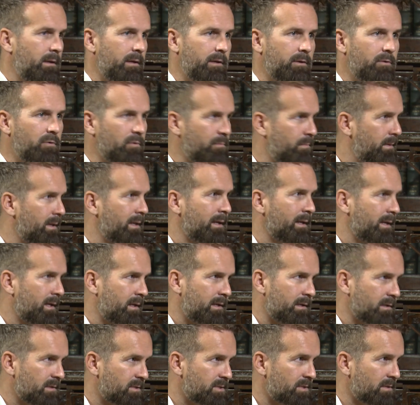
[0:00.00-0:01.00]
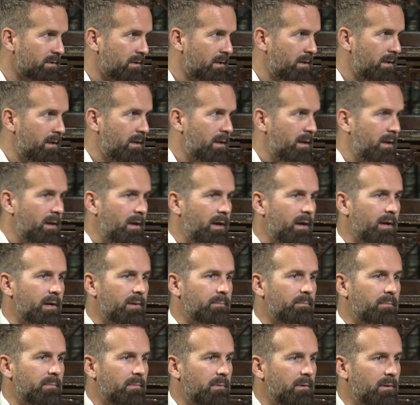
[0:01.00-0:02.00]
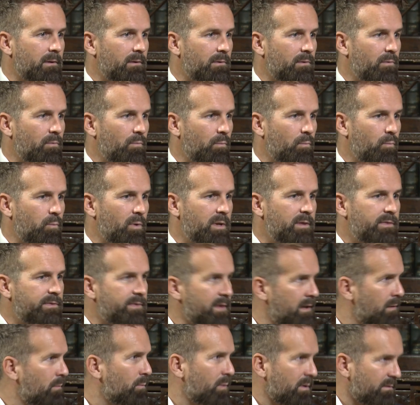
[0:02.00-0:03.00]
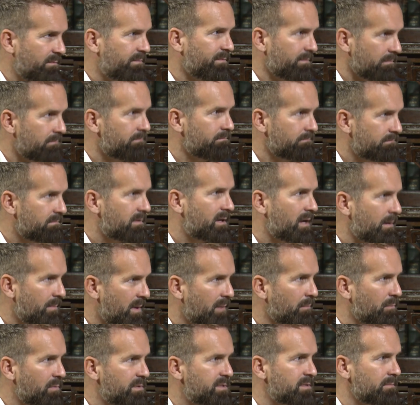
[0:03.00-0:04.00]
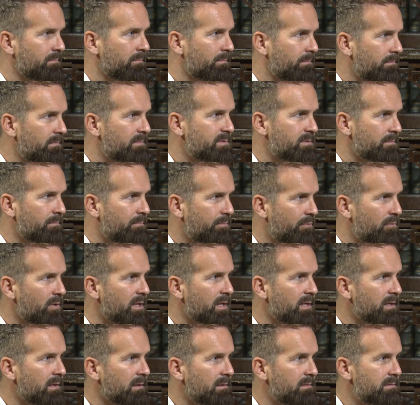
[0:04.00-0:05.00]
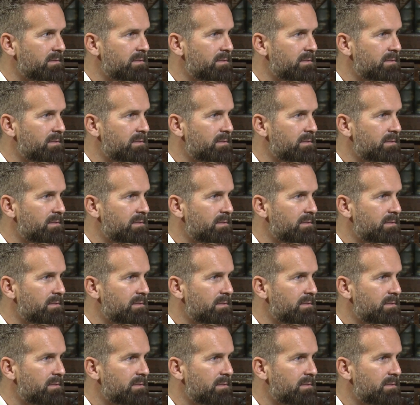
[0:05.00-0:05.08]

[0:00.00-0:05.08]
It could be leakage. We think we've come up with some pretty